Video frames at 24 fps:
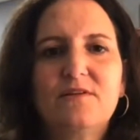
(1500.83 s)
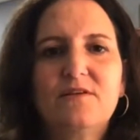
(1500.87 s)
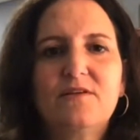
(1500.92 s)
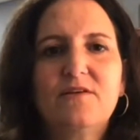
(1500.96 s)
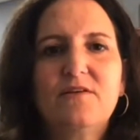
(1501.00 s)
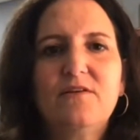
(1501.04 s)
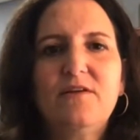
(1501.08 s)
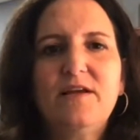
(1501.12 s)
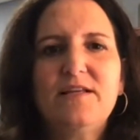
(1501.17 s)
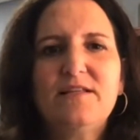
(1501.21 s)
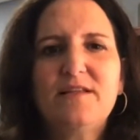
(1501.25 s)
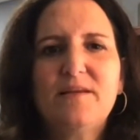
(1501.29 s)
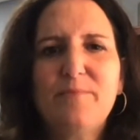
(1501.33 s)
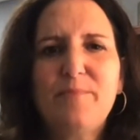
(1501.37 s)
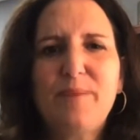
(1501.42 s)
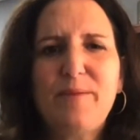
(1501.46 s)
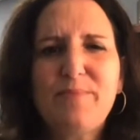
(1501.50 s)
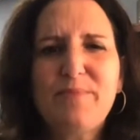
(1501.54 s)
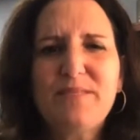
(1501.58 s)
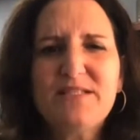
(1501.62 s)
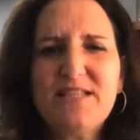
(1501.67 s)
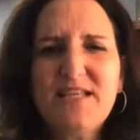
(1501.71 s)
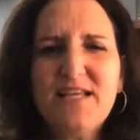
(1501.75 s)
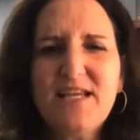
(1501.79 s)
All right. Am I
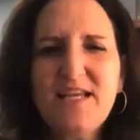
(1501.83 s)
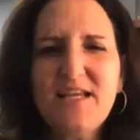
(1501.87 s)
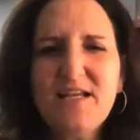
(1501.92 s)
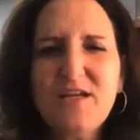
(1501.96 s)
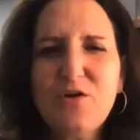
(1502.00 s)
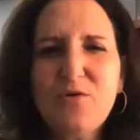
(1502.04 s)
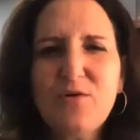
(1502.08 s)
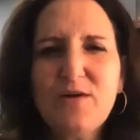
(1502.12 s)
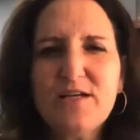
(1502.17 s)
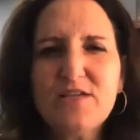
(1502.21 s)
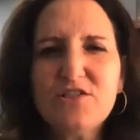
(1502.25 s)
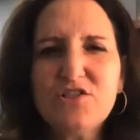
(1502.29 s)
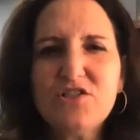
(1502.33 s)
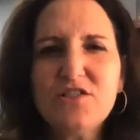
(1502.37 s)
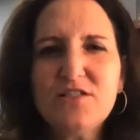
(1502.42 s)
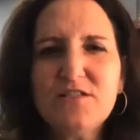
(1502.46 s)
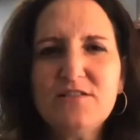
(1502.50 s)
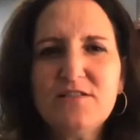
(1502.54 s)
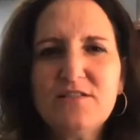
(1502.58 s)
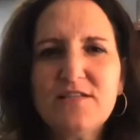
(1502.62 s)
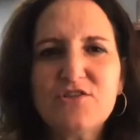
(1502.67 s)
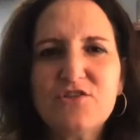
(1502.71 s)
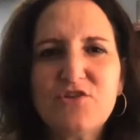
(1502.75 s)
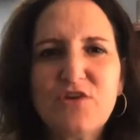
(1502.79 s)
missing any
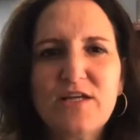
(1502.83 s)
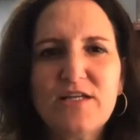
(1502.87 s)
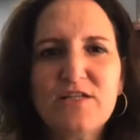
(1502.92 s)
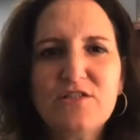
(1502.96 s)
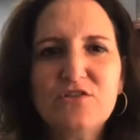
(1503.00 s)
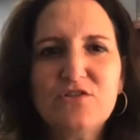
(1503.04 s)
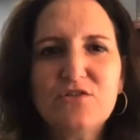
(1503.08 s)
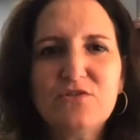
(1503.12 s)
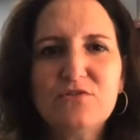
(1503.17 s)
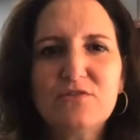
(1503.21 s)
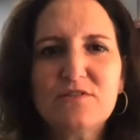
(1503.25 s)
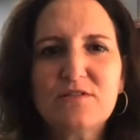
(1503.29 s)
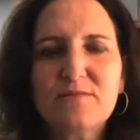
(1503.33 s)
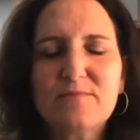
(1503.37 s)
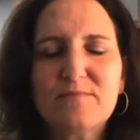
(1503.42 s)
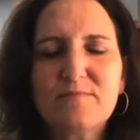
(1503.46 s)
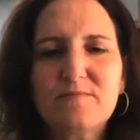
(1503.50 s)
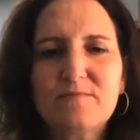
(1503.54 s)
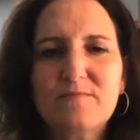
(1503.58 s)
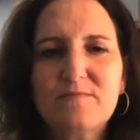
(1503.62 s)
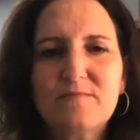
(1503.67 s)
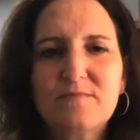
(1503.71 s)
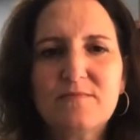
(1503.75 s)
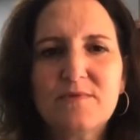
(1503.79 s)
questions? I tried to do
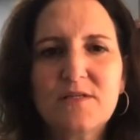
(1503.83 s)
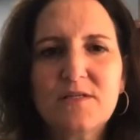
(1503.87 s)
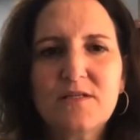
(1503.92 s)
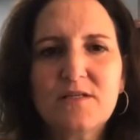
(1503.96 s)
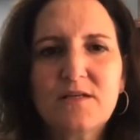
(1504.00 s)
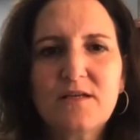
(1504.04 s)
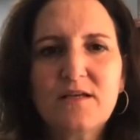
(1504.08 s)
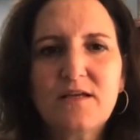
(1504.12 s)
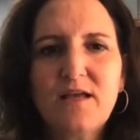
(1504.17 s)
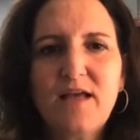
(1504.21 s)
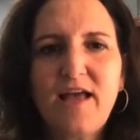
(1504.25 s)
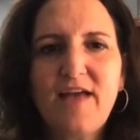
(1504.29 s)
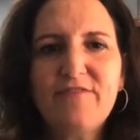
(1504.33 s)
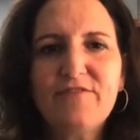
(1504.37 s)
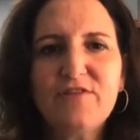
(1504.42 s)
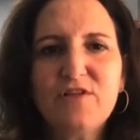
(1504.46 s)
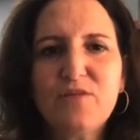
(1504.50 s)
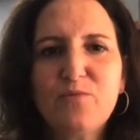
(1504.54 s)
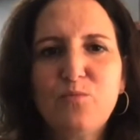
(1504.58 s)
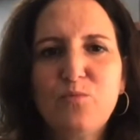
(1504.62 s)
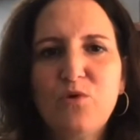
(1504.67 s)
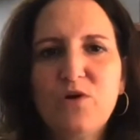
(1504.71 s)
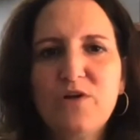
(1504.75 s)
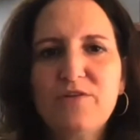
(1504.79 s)
some
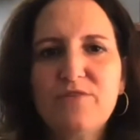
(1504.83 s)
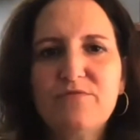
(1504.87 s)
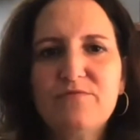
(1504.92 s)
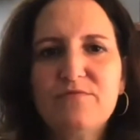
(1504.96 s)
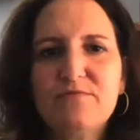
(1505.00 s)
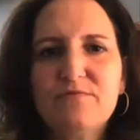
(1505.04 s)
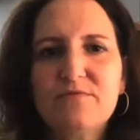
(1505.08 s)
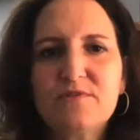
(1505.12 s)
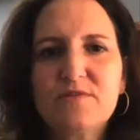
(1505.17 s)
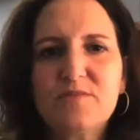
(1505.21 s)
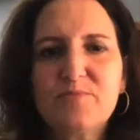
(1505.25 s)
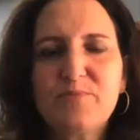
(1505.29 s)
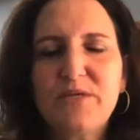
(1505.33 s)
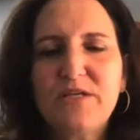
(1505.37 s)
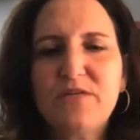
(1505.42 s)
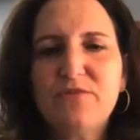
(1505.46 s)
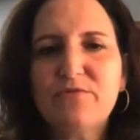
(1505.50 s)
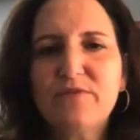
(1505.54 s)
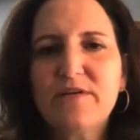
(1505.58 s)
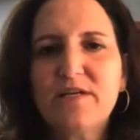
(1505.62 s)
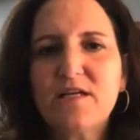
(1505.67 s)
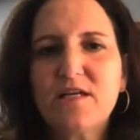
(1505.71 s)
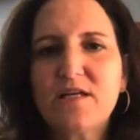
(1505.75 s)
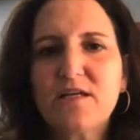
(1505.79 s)
Evelyn Wood
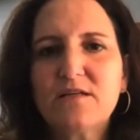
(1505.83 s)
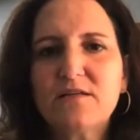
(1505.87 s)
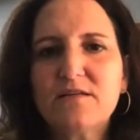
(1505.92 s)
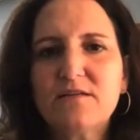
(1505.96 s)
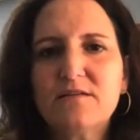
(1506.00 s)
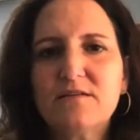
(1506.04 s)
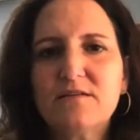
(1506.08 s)
speed reading.